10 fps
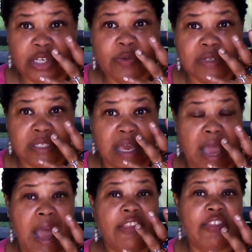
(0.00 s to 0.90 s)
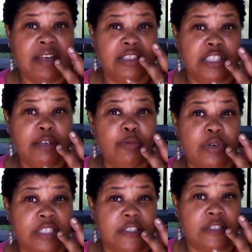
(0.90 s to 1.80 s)
was, I think she
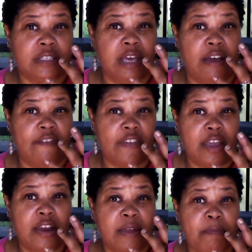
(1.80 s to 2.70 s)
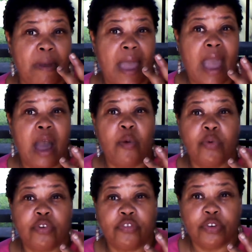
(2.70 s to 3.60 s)
was a very
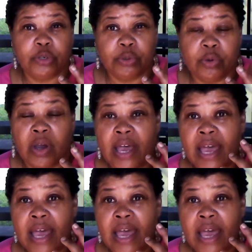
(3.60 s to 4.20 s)
powerful